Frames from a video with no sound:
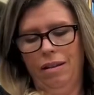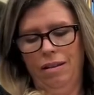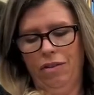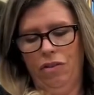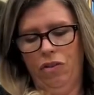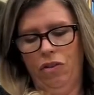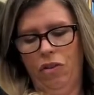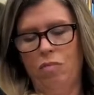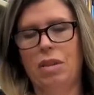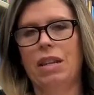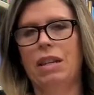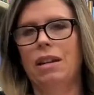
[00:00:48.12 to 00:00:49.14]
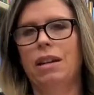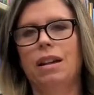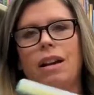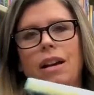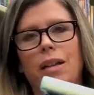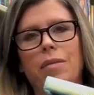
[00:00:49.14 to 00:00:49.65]
there's so many.
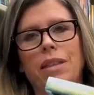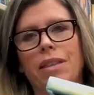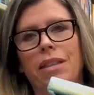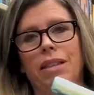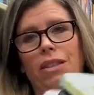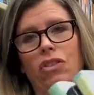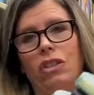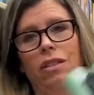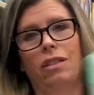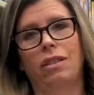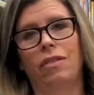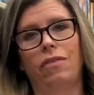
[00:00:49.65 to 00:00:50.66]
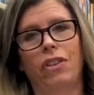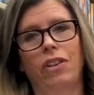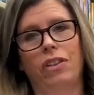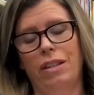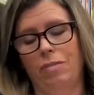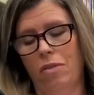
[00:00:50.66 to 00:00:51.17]
I mean, this is just a
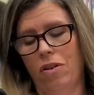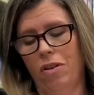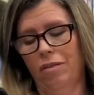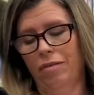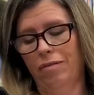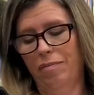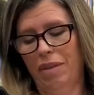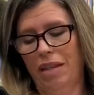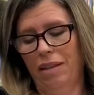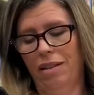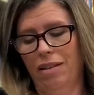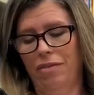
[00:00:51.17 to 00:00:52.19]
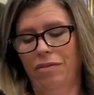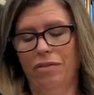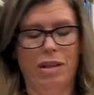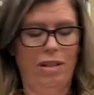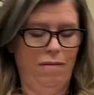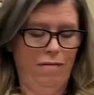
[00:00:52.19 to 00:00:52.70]
very small bit of
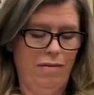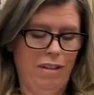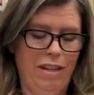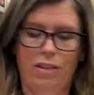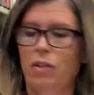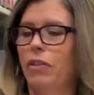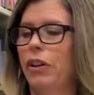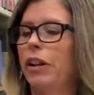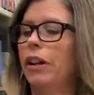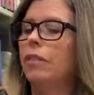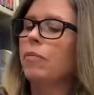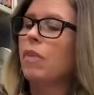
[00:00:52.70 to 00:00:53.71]
what is over here.